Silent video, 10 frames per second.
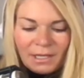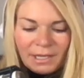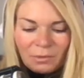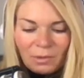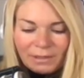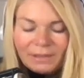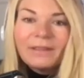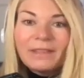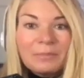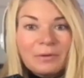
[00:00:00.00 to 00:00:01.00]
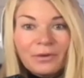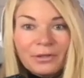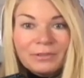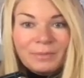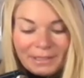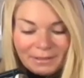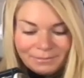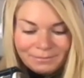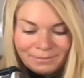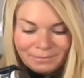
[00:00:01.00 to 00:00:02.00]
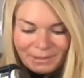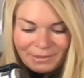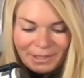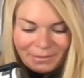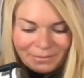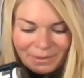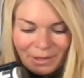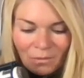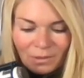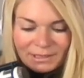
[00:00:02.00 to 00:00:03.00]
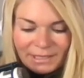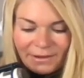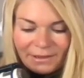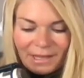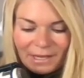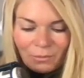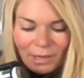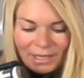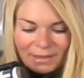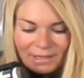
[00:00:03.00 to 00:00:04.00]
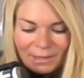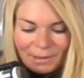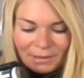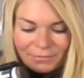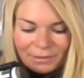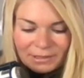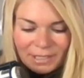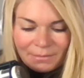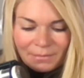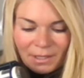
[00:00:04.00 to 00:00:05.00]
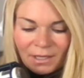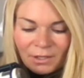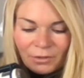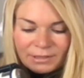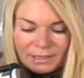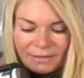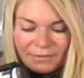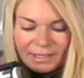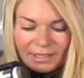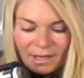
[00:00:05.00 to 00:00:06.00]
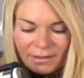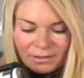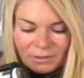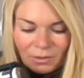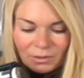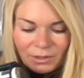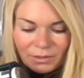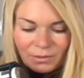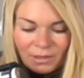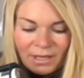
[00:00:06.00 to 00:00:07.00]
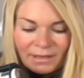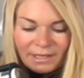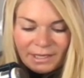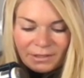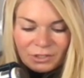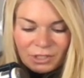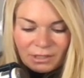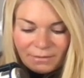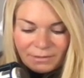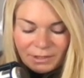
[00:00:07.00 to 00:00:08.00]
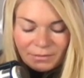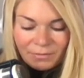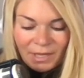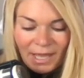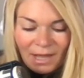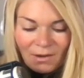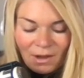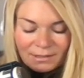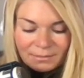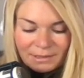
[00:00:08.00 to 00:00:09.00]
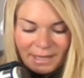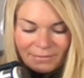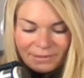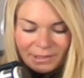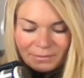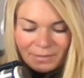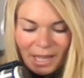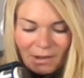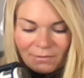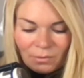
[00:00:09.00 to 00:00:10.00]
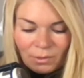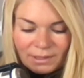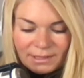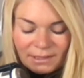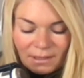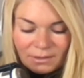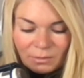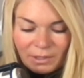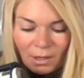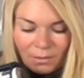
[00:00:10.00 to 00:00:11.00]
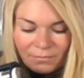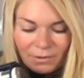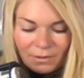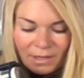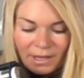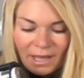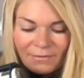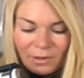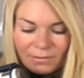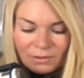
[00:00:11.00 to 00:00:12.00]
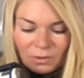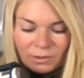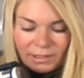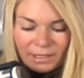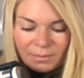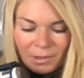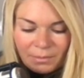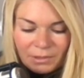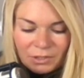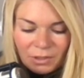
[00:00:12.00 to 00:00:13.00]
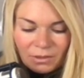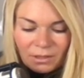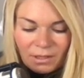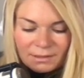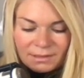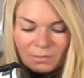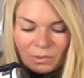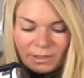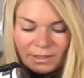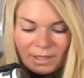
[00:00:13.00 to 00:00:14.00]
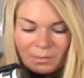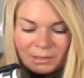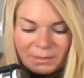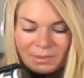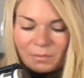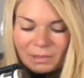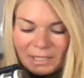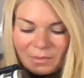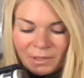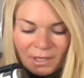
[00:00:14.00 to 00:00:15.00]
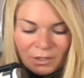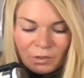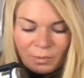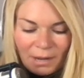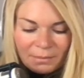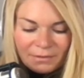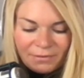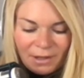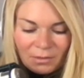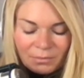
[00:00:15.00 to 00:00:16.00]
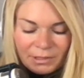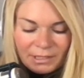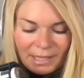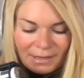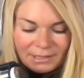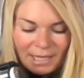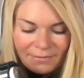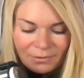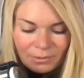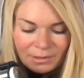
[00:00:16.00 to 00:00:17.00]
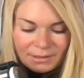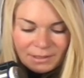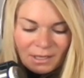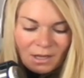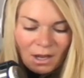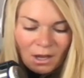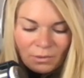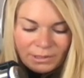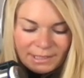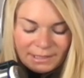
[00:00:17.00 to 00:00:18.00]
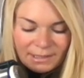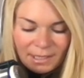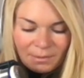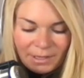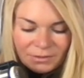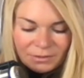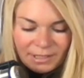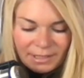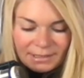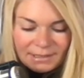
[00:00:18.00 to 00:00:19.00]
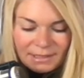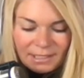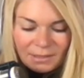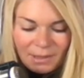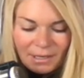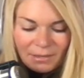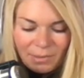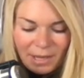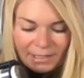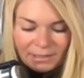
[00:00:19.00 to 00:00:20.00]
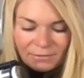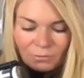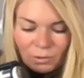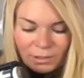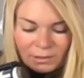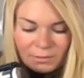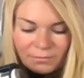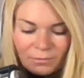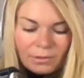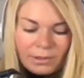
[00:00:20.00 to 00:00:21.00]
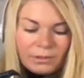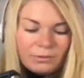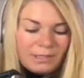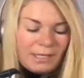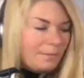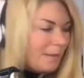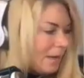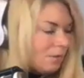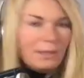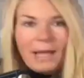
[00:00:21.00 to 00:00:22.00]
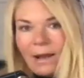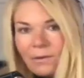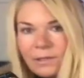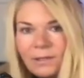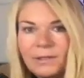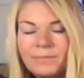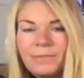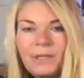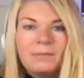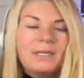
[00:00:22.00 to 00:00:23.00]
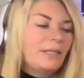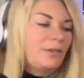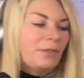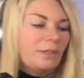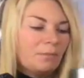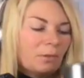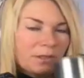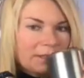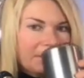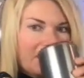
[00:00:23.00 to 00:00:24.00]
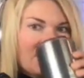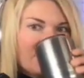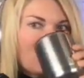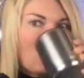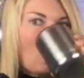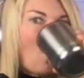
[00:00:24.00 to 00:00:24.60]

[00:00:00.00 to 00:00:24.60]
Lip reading: Number one, think before you speak. Here we go. Words can carry a lot of weight. Think about the first time your significant other told you that he or she loved you. How awesome did that feel? However, words can also be harmful. Have you ever told an inappropriate joke or called someone a bleeping bleep? You probably felt pretty lousy afterwards. Always take the couple extra seconds to think about impact of words before you say them out loud. I'm taking a drink, mostly because I'm coughing.